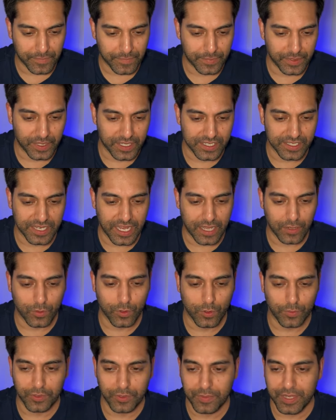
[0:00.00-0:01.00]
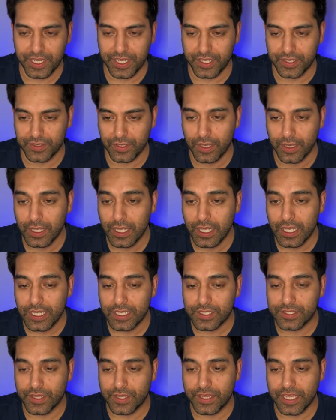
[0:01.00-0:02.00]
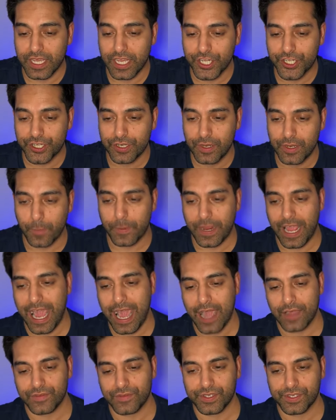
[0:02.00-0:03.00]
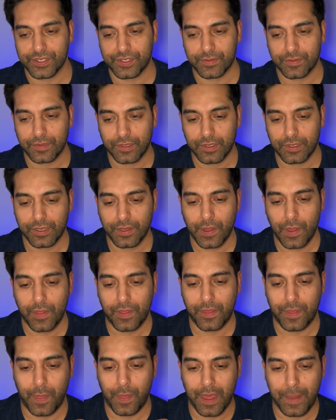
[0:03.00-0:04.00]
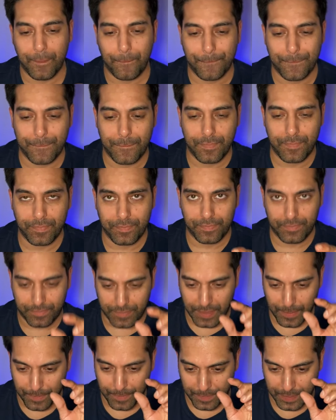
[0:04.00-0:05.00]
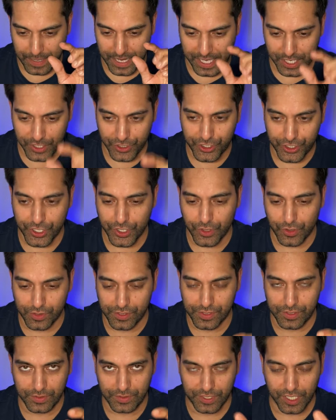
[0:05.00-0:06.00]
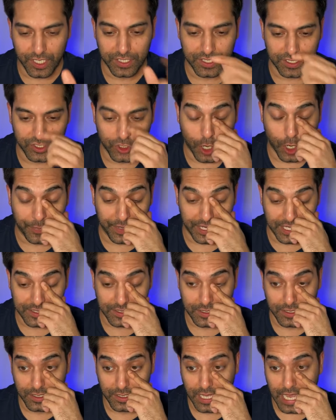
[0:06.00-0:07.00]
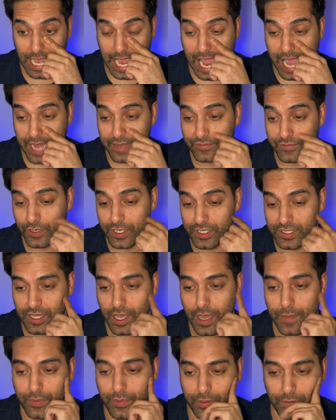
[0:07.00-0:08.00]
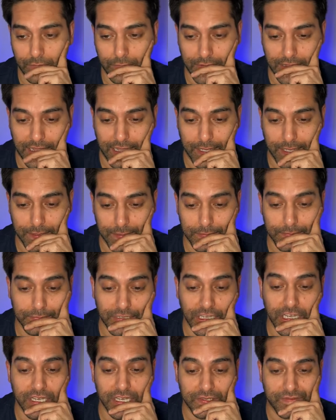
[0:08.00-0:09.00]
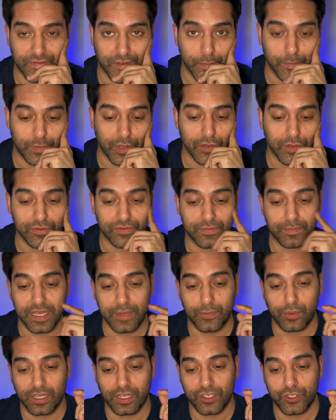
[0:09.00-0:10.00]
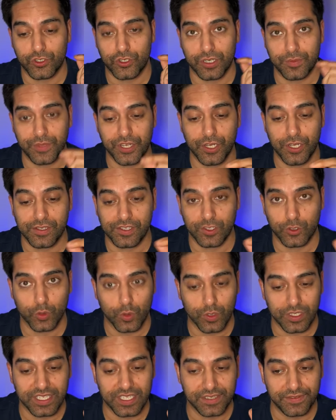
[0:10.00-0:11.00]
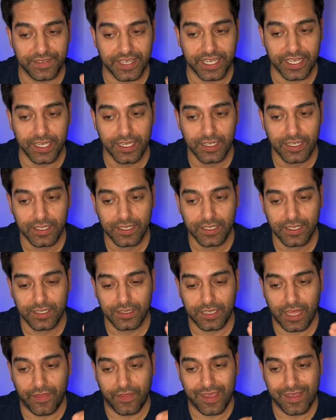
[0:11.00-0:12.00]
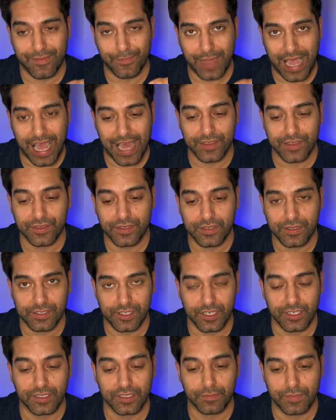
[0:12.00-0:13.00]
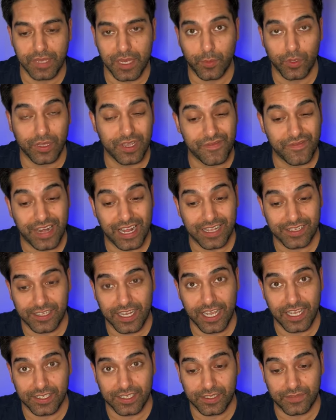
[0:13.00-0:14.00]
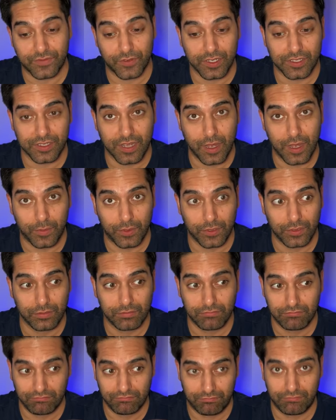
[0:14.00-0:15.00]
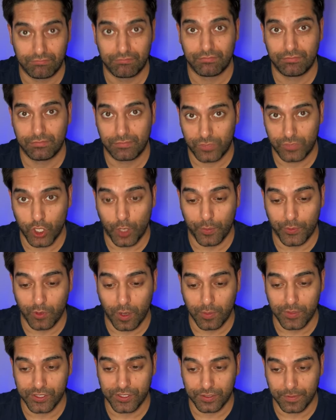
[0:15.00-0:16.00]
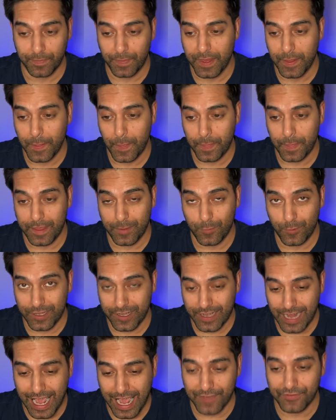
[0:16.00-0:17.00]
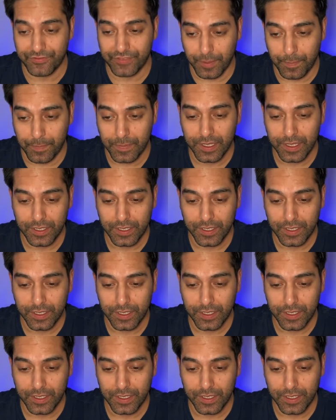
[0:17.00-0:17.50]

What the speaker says: But it's now corporate media. So the issue that we have is they pick and choose certain topics. And for example, I heard from both people at GB News and Talk TV that they banned certain people, even as guests. For example, Tommy Robinson, they wouldn't have them.